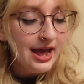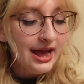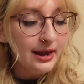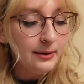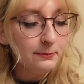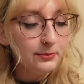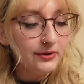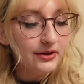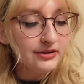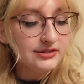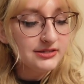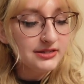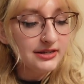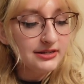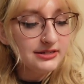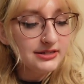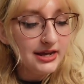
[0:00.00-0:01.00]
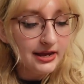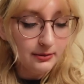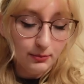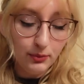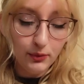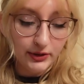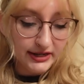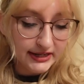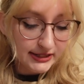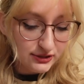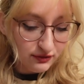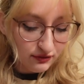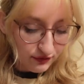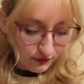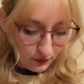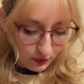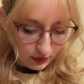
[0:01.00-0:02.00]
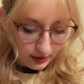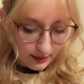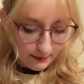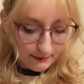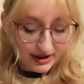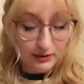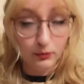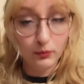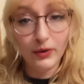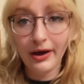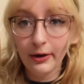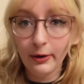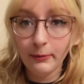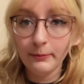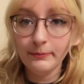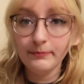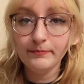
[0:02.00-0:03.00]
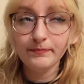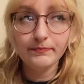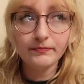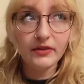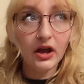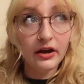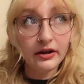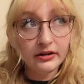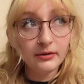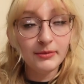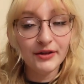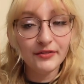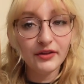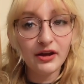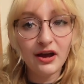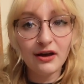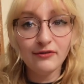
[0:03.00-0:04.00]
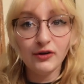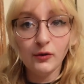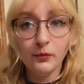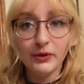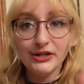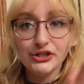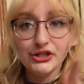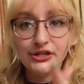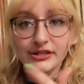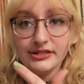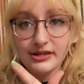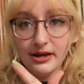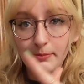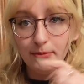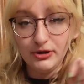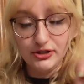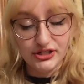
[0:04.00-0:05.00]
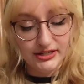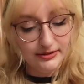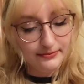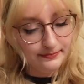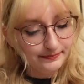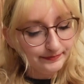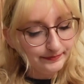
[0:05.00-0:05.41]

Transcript: and plus 10 points for my realm item on the cover, which is a person.